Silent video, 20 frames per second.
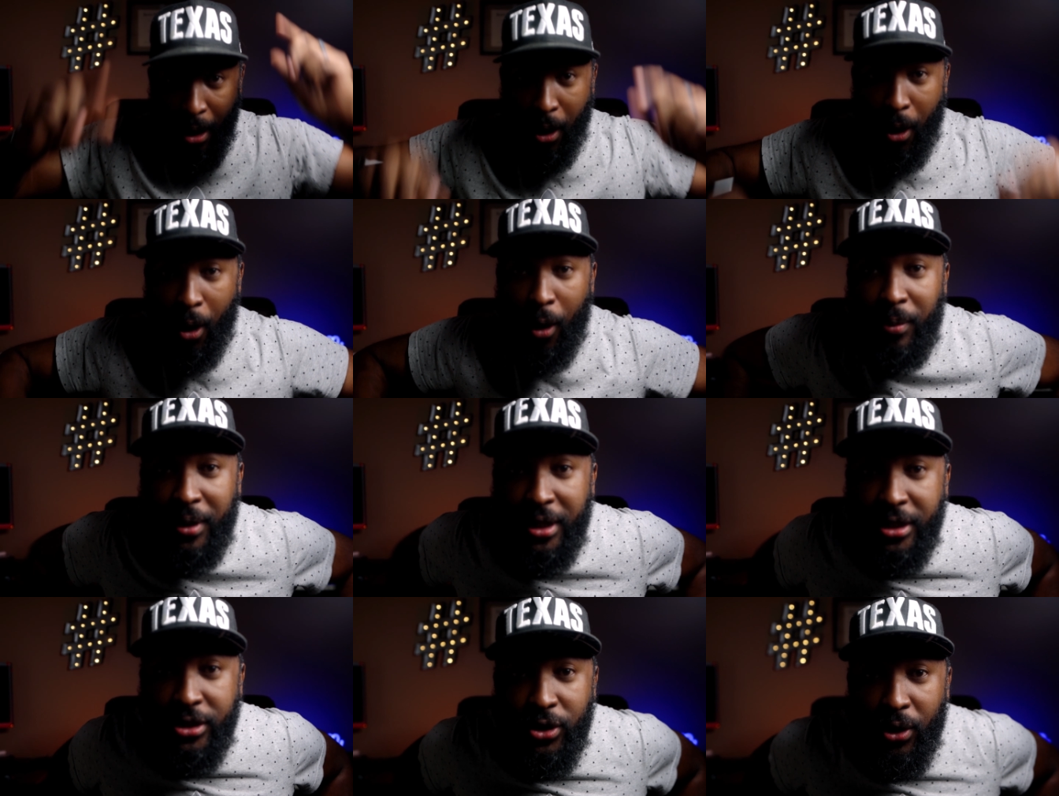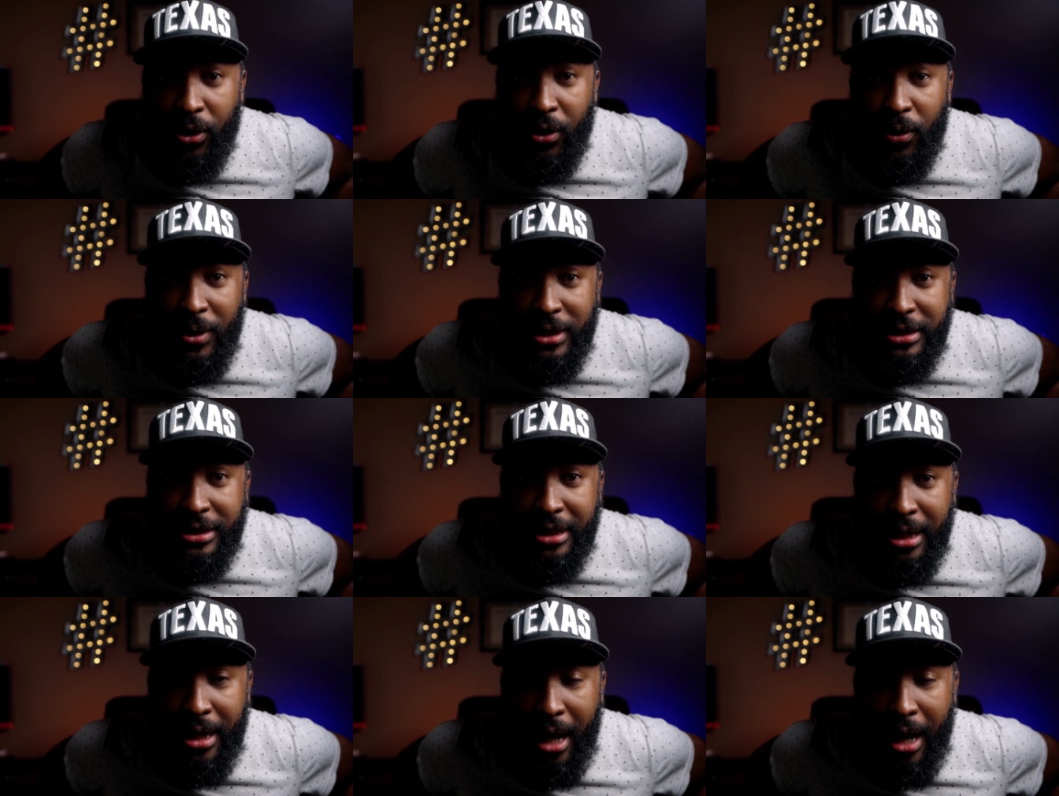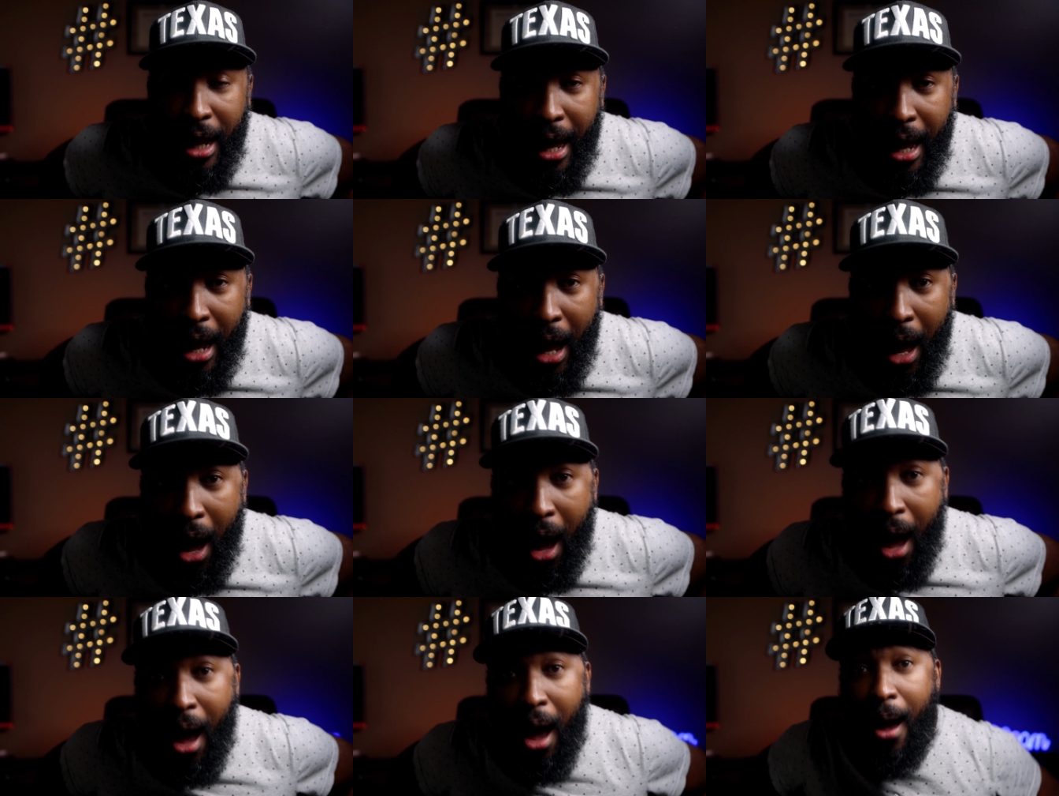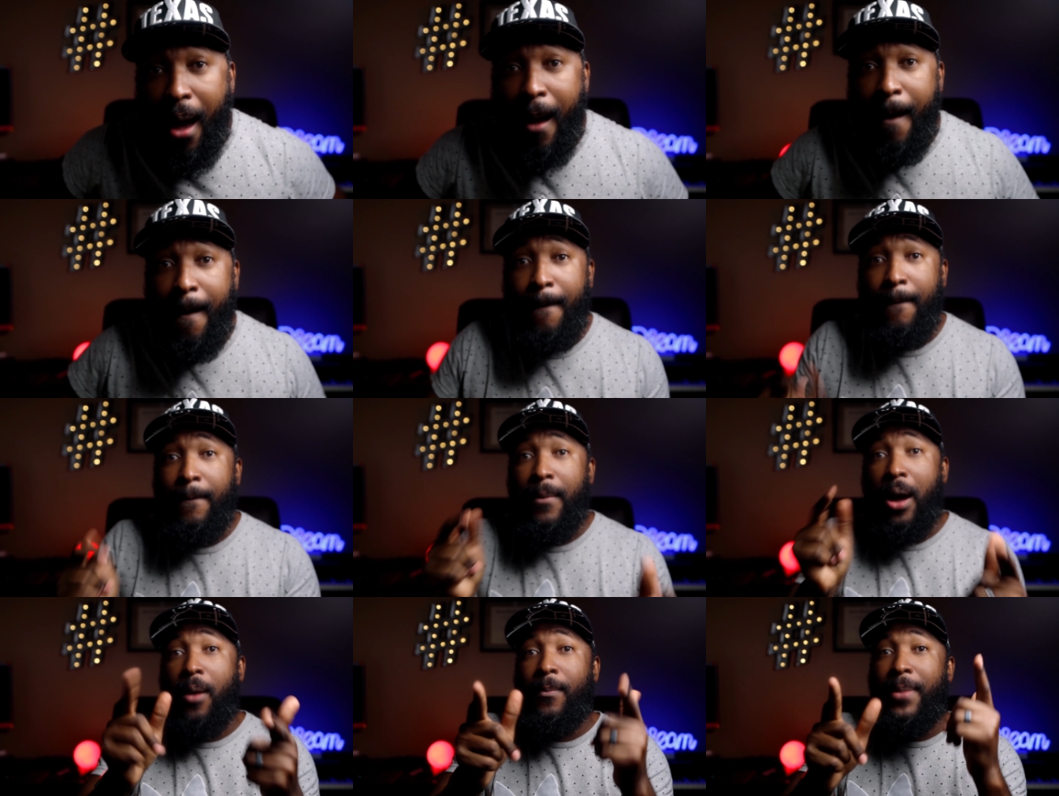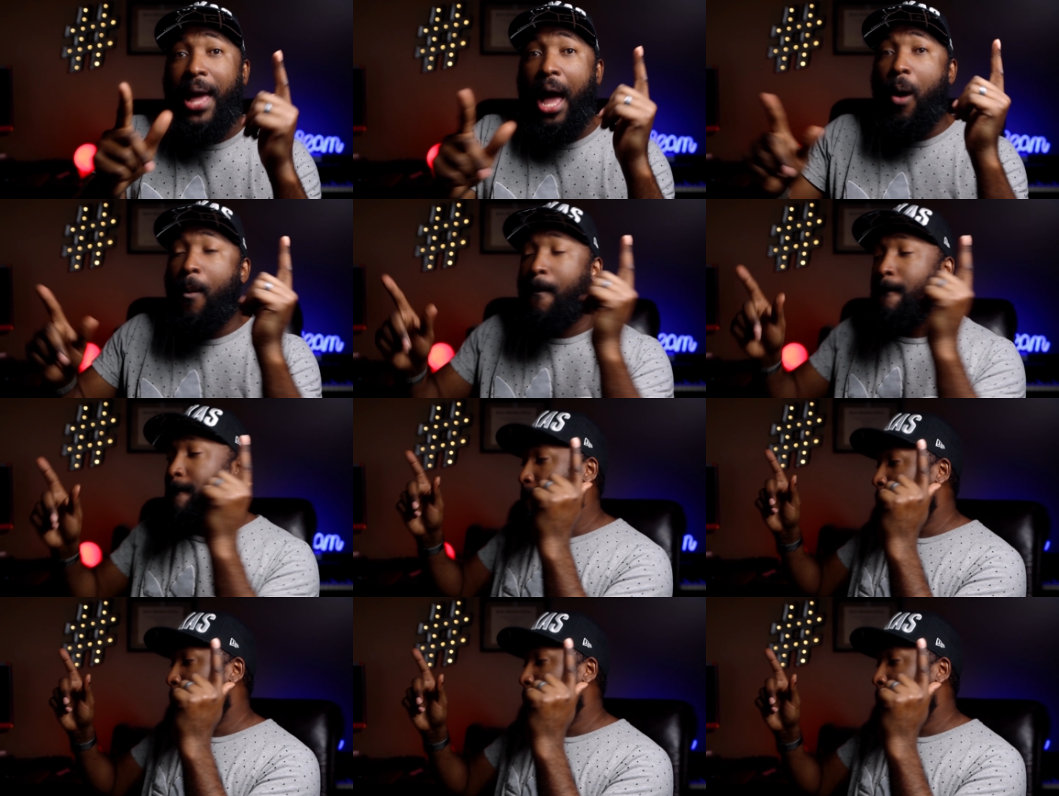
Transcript: hope you enjoy the rest of your day. I'm out.